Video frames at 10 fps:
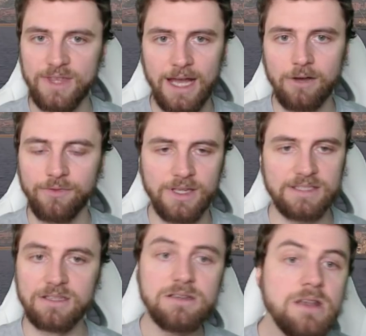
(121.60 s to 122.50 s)
alpha
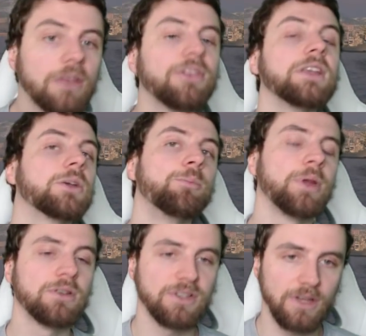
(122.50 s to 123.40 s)
is nothing
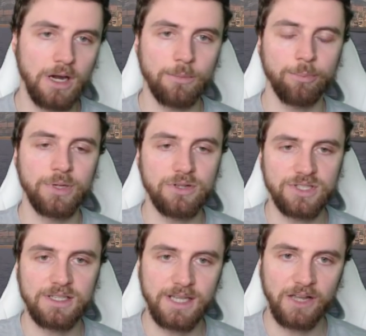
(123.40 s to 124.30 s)
compared to the
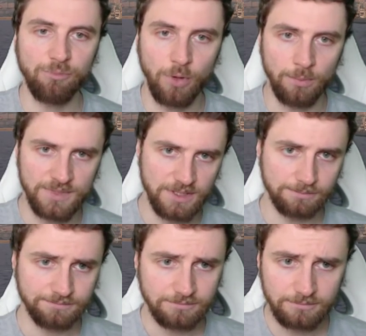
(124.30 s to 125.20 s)
armor-piercing dive bombs
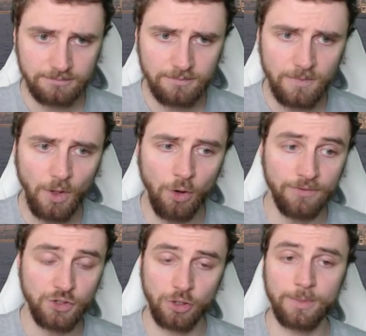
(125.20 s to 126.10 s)
of
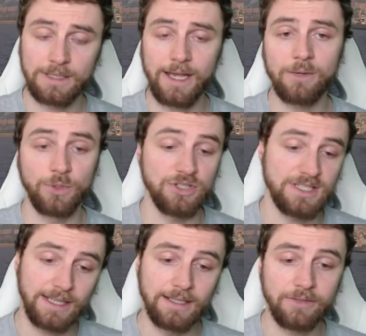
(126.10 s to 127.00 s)
the German line, which is
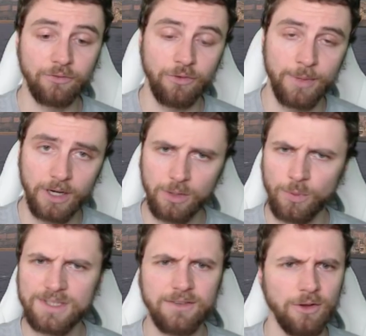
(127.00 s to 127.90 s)
slightly different from the American
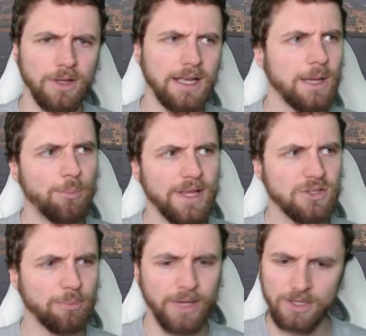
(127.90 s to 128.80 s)
ones. They've got
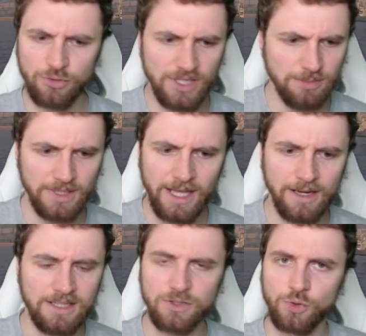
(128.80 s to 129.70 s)
better penetration
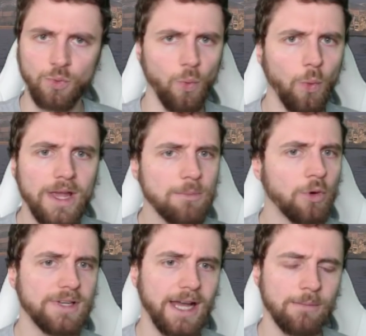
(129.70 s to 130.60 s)
mechanics, they do way
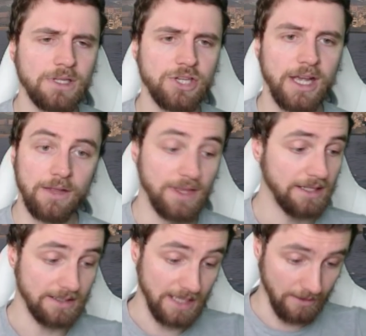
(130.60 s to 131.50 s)
more damage, they
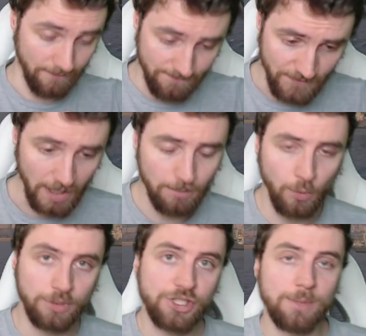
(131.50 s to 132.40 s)
can attack far
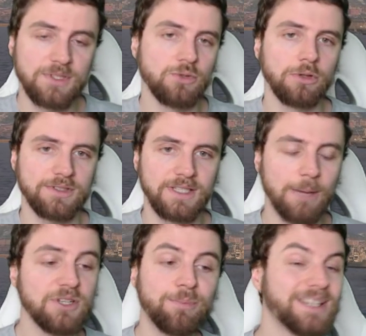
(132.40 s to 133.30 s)
more ships and do lots of
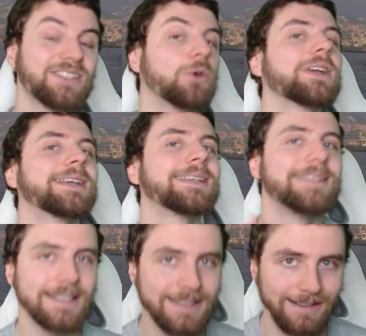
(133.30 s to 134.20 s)
damage, but it's not
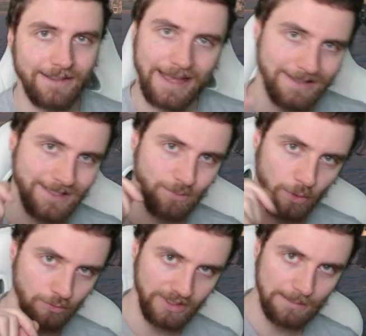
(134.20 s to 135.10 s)
consistent, and that's
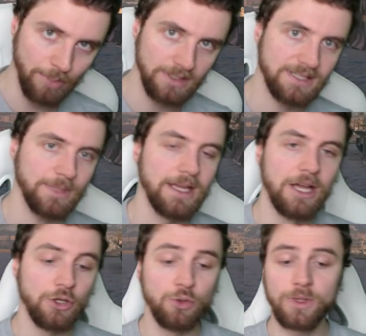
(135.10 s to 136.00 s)
what really bugs me.
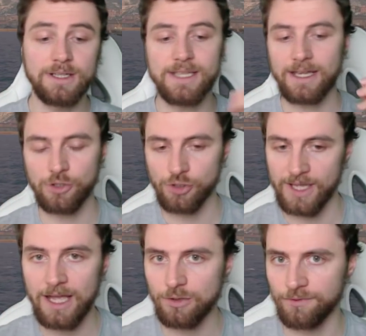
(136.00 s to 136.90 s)
You can attack a
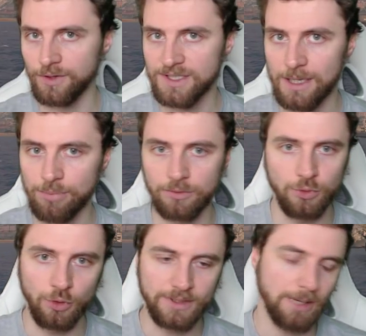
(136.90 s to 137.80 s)
Shikaku, for example, do
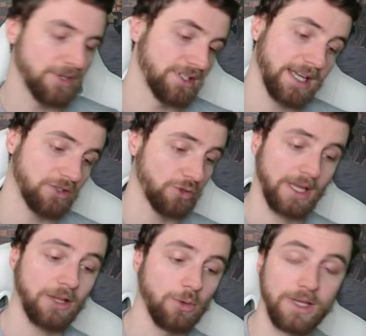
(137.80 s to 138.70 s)
no damage, attack a
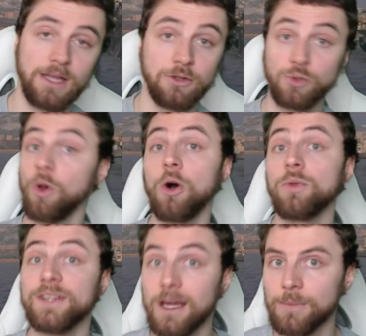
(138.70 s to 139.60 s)
Shikaku again, do all
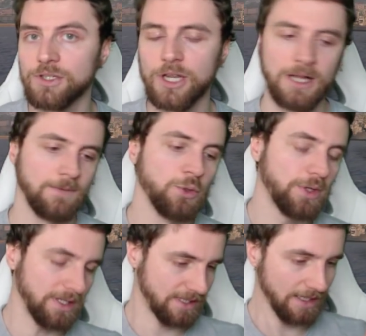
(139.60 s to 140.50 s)
the damage. You
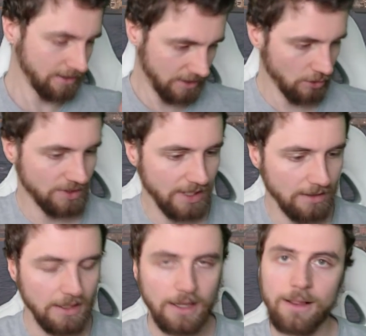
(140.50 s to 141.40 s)
can attack a tier
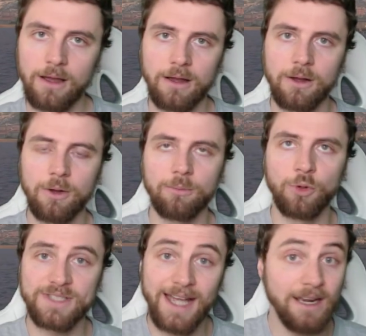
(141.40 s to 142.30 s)
10
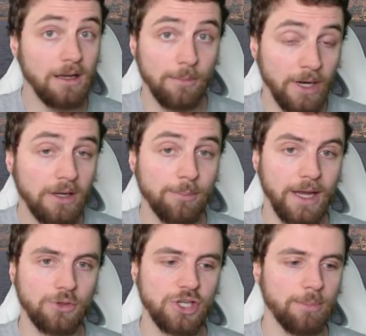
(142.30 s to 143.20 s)
Montana American
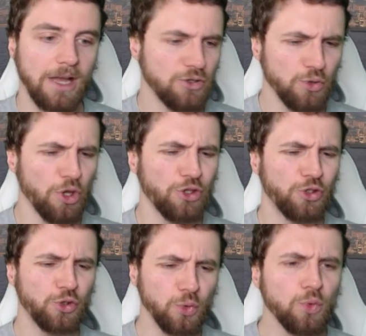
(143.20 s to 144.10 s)
battleship and do
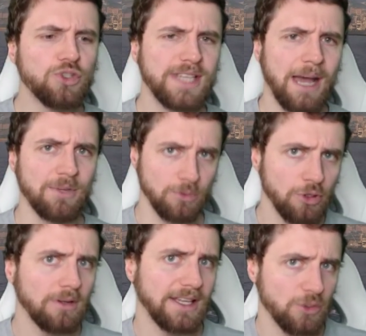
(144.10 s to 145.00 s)
huge damage. We're
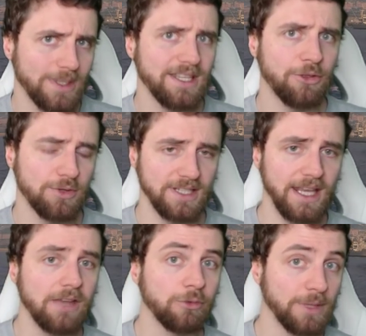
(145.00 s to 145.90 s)
talking like
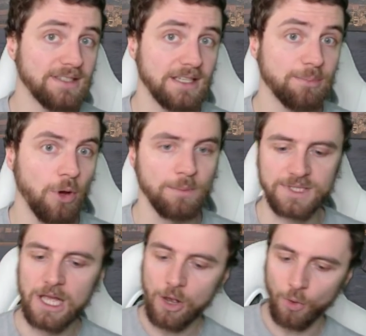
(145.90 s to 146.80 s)
20-30k from like 6 bombs.
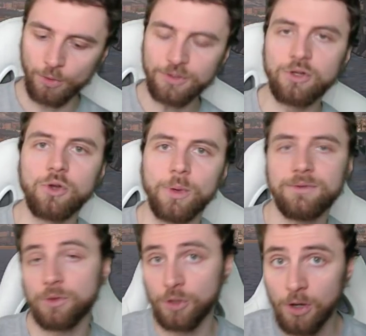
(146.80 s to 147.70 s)
Or you can go
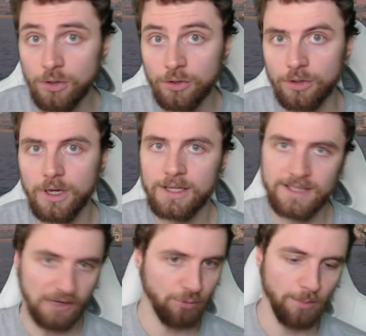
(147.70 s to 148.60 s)
after a Conqueror,
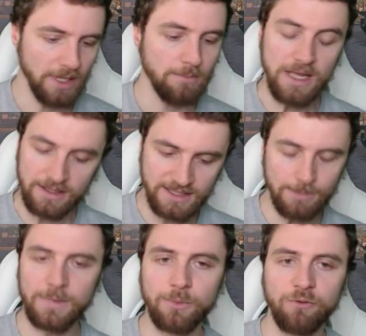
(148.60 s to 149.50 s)
dive bomb him,
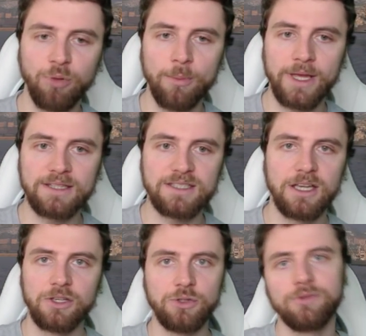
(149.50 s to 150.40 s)
same number of bomb hits,
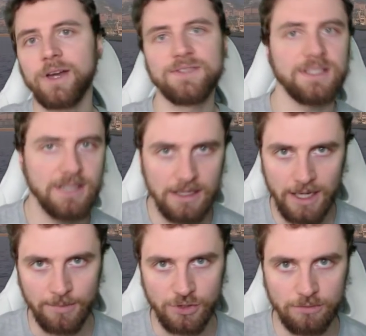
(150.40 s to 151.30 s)
you do 5-6k
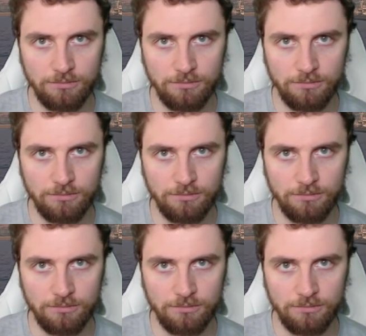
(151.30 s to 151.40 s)
damage.